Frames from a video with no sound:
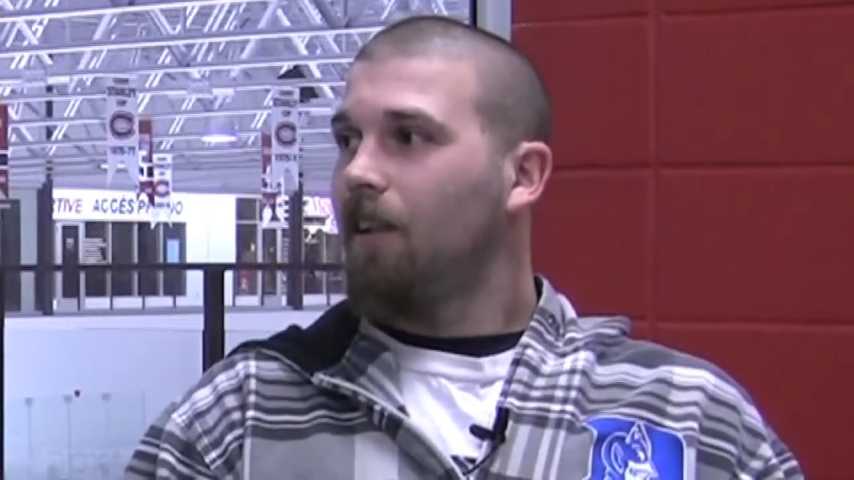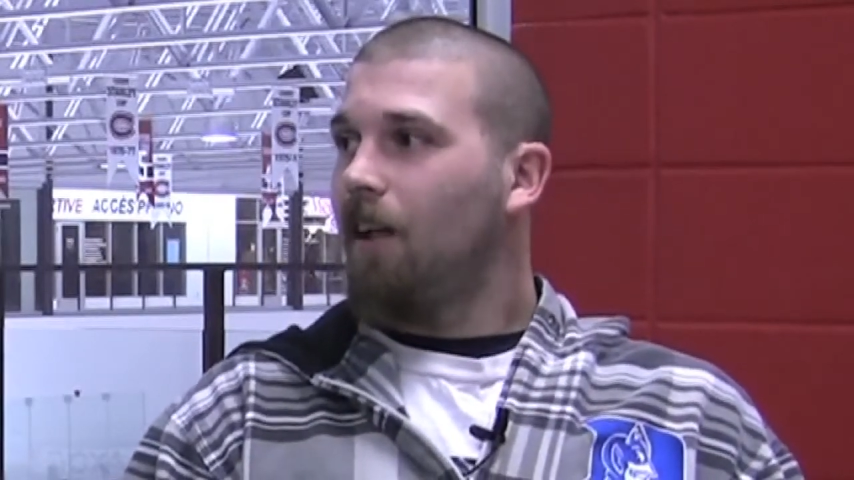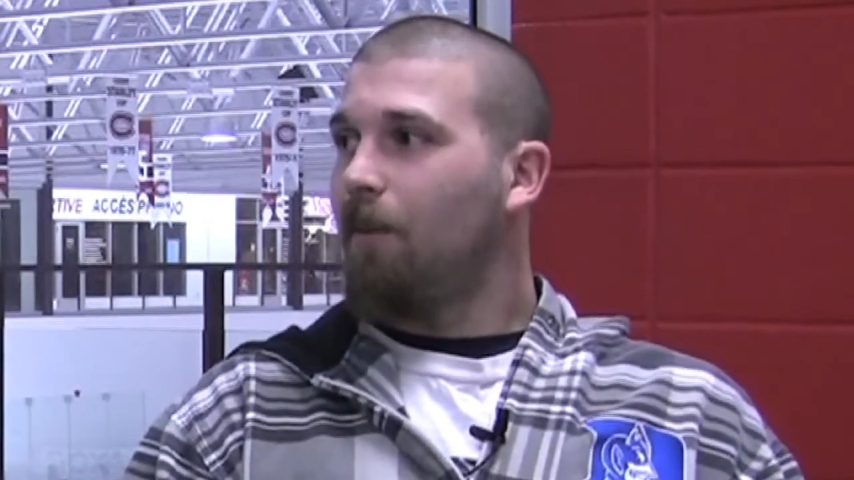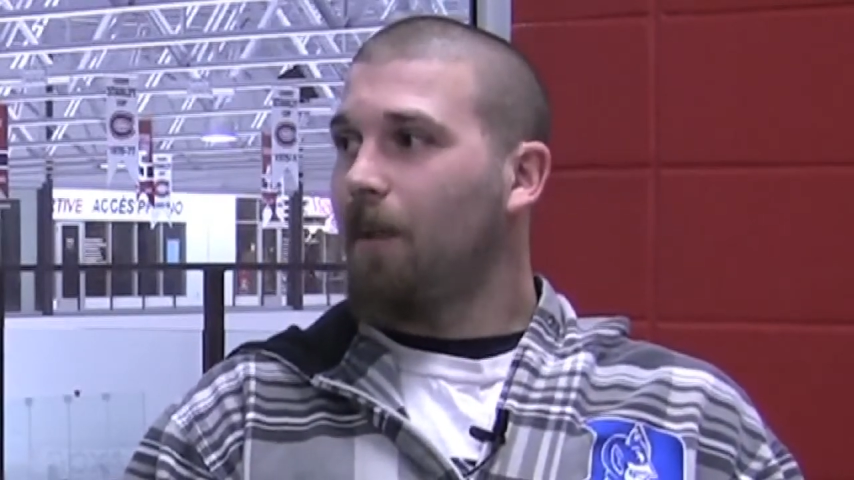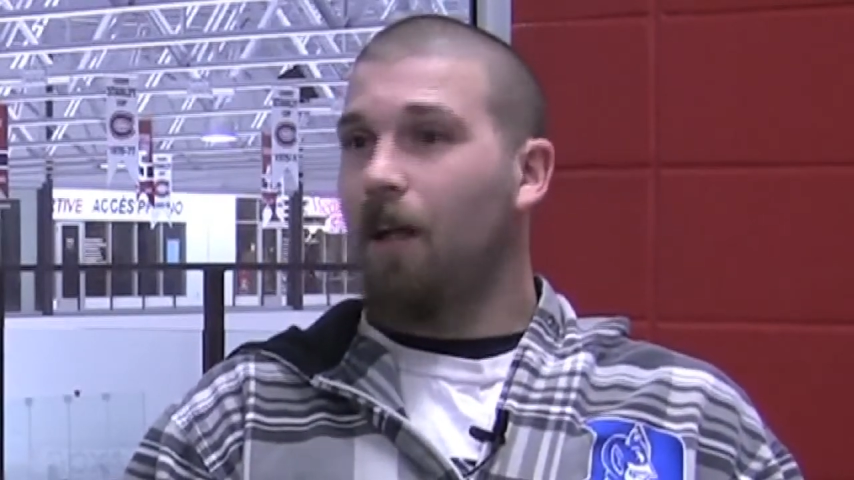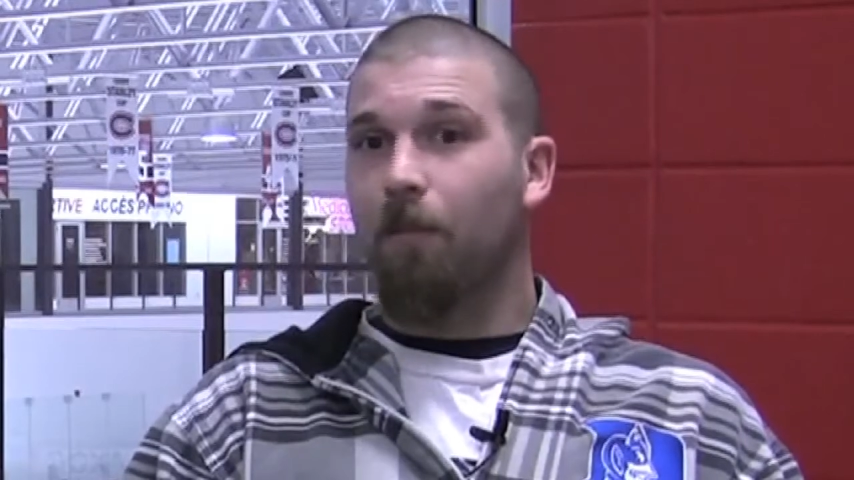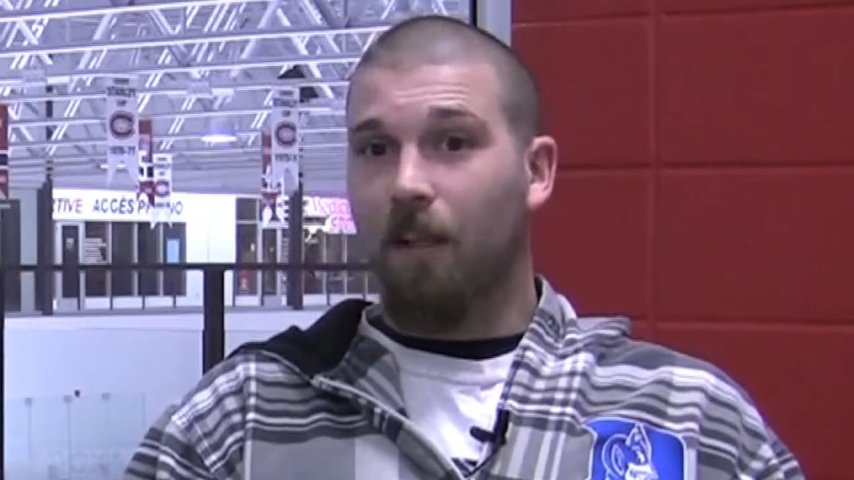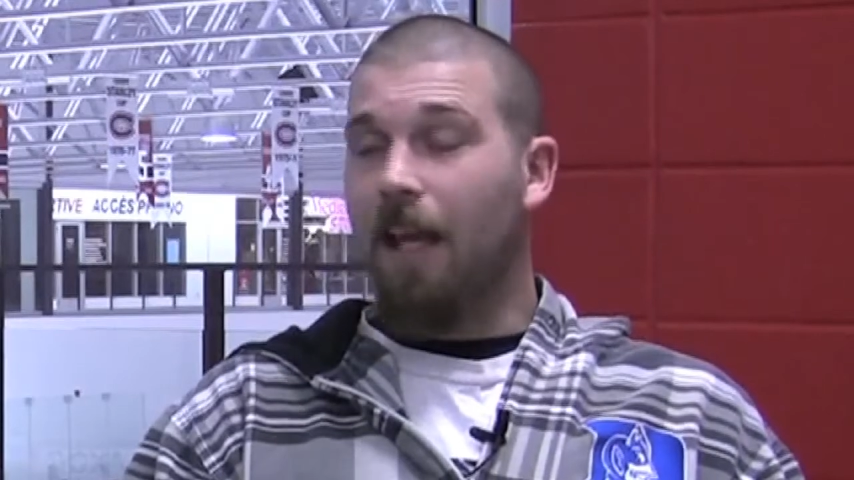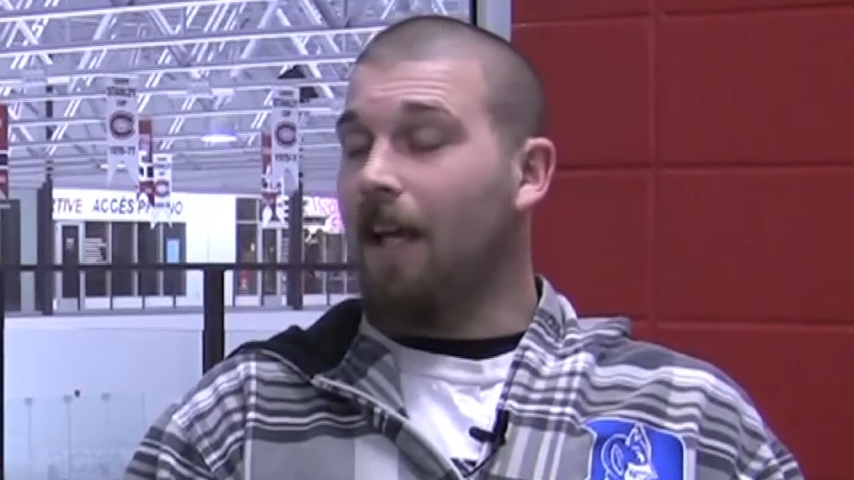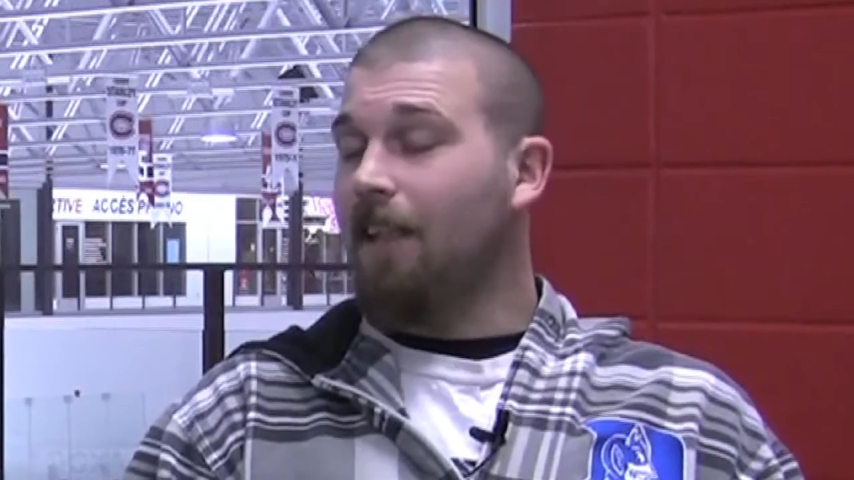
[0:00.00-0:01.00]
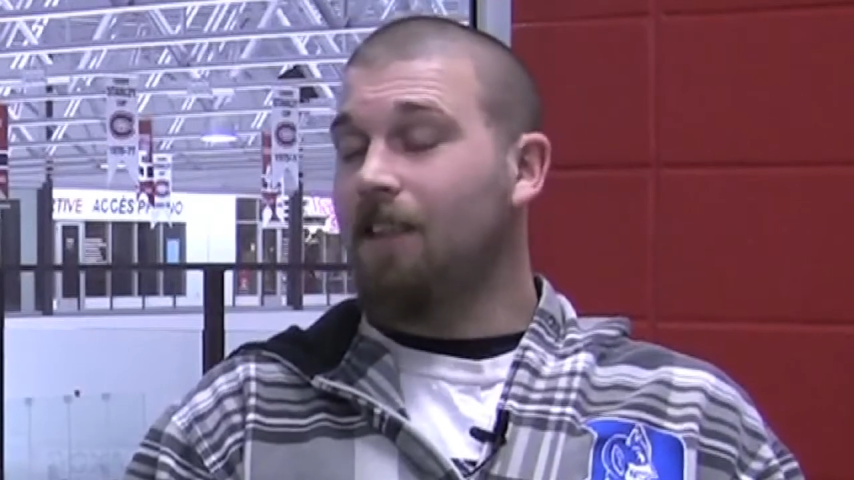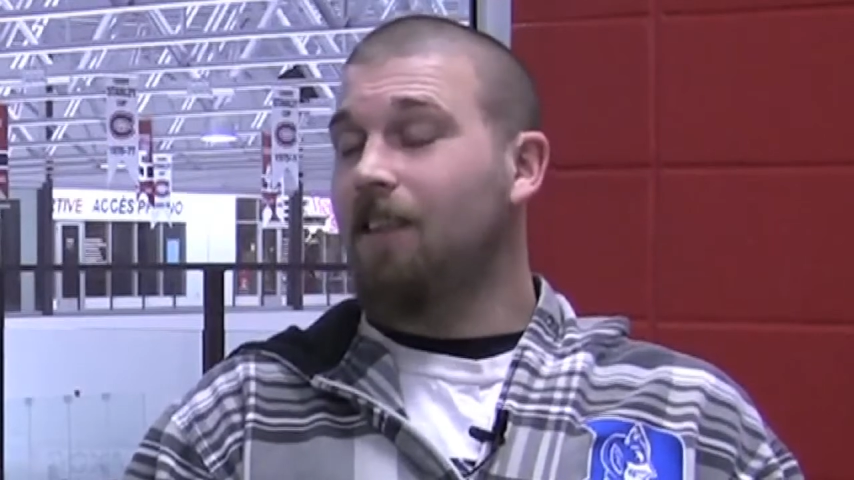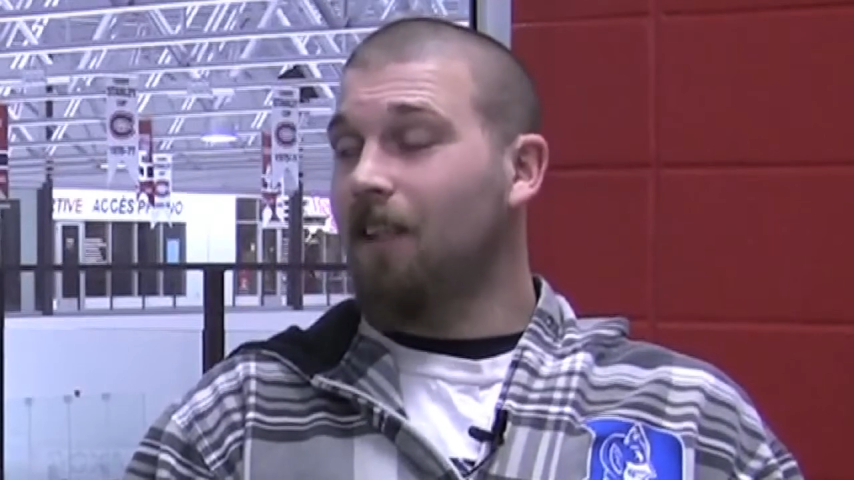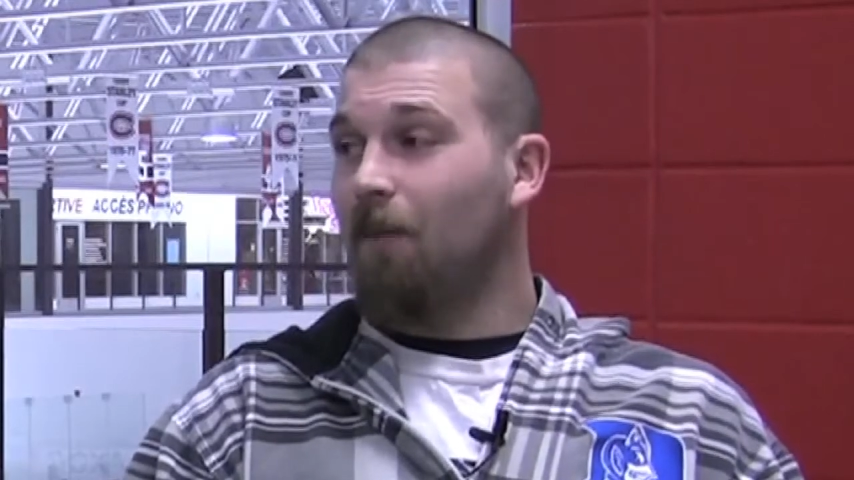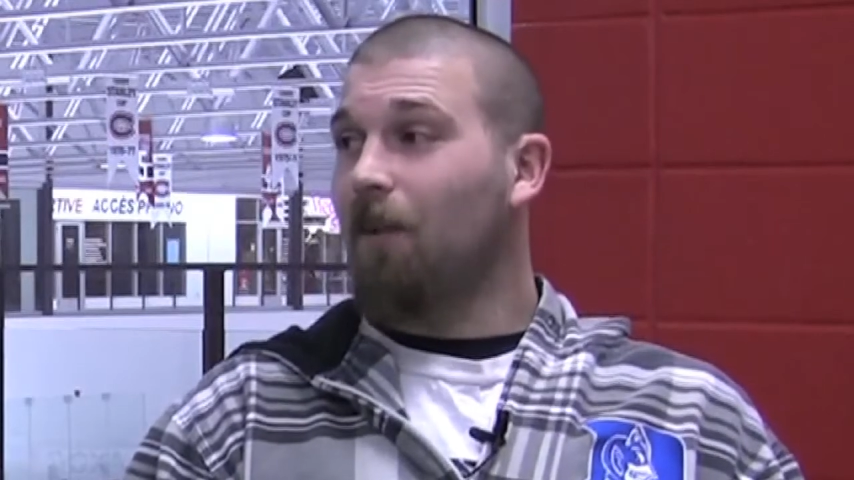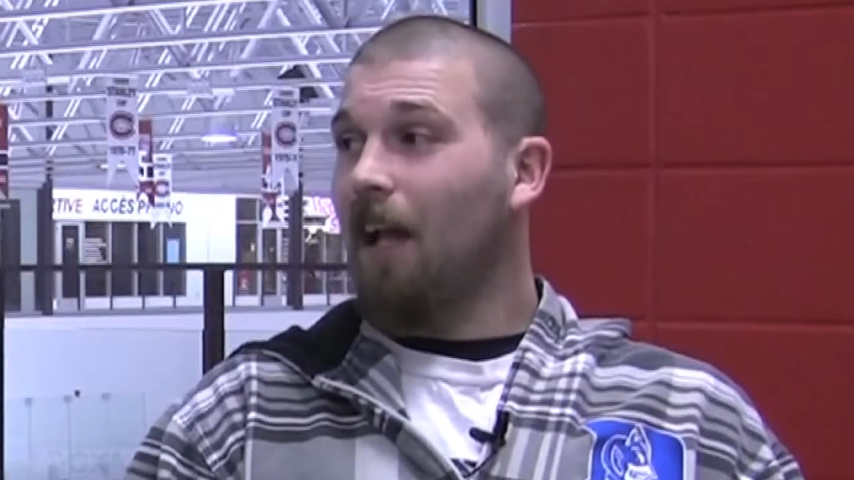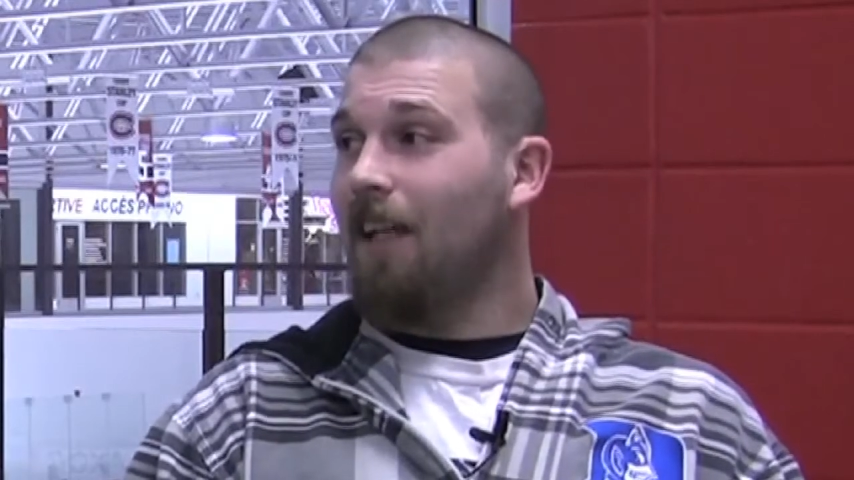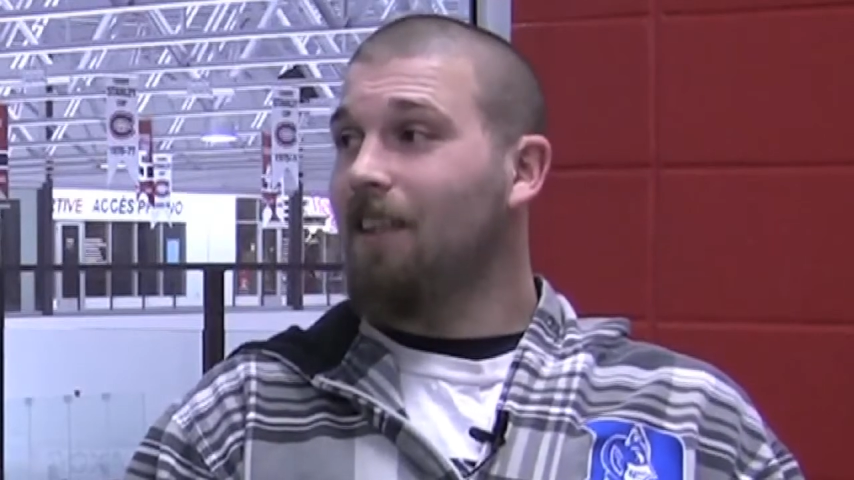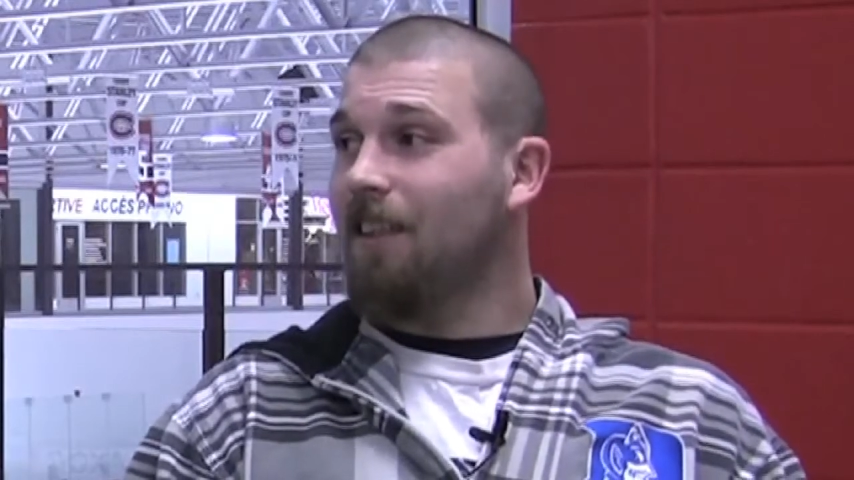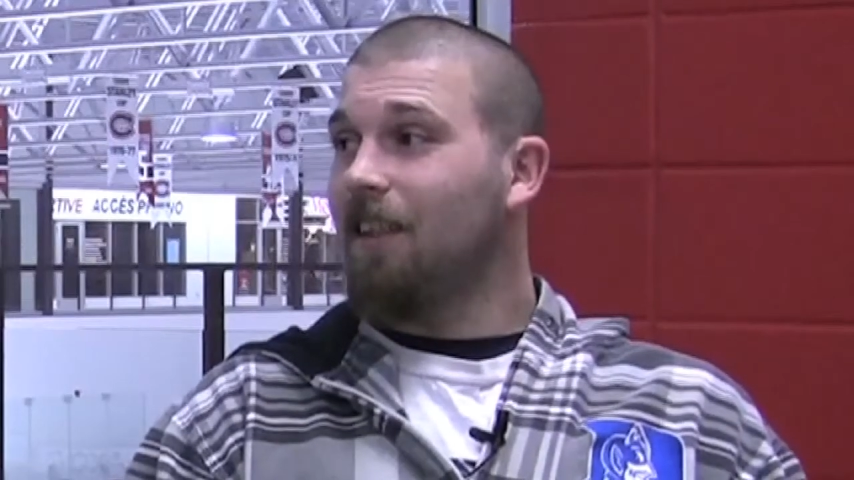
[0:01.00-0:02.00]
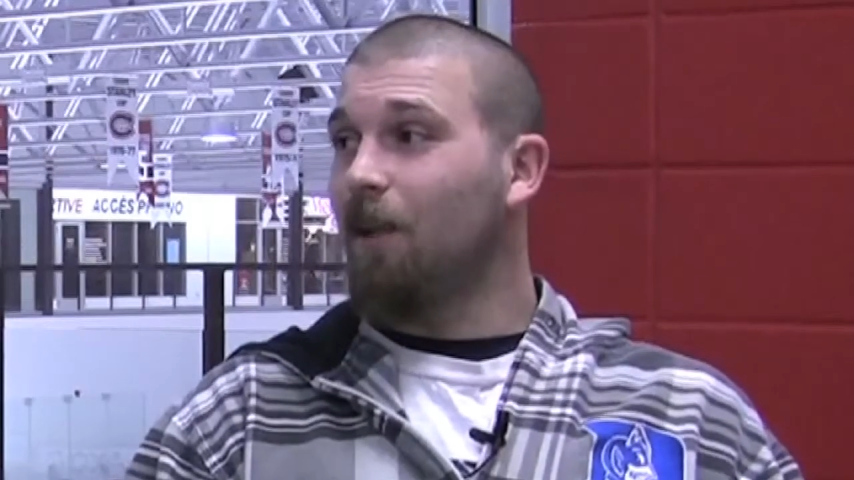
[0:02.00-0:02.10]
I'm glad he's in